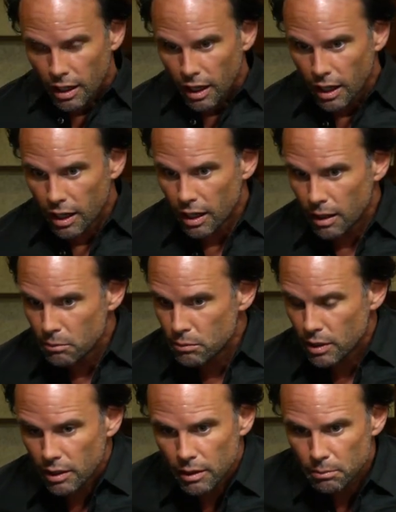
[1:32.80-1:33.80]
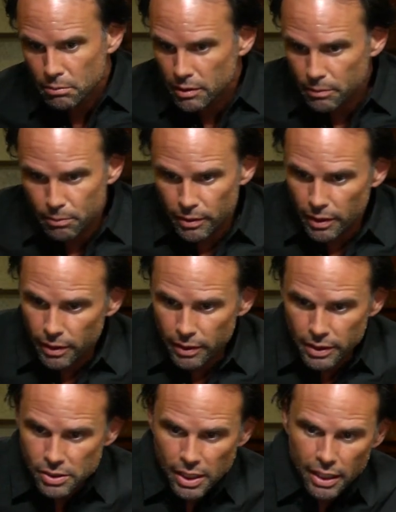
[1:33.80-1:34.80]
Uh, uh, uh, an
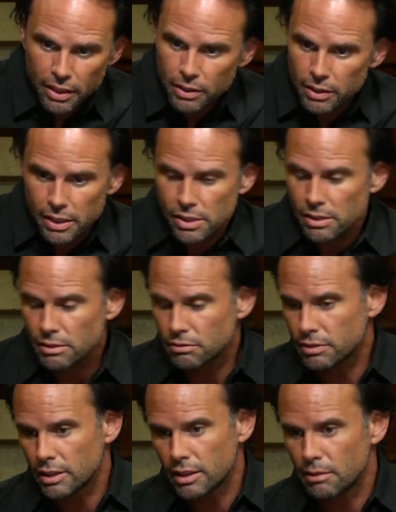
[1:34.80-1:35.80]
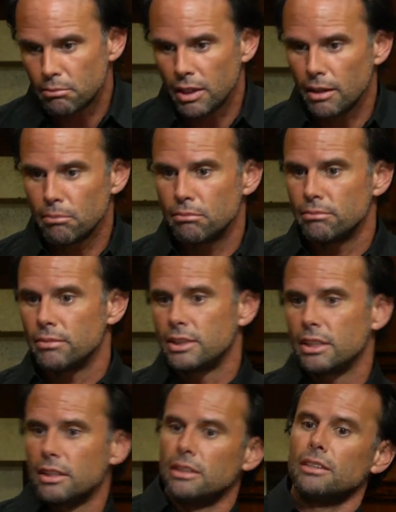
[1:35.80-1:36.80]
entire collection of uh, Bob
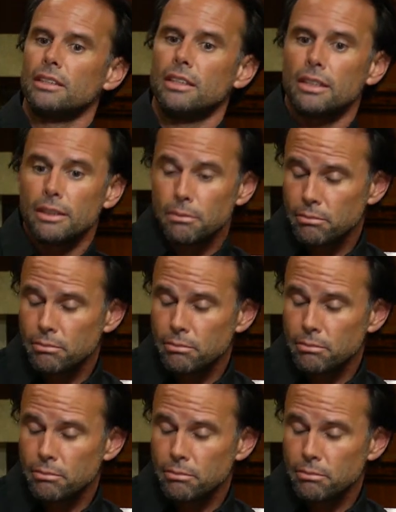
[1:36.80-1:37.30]
Dylan um,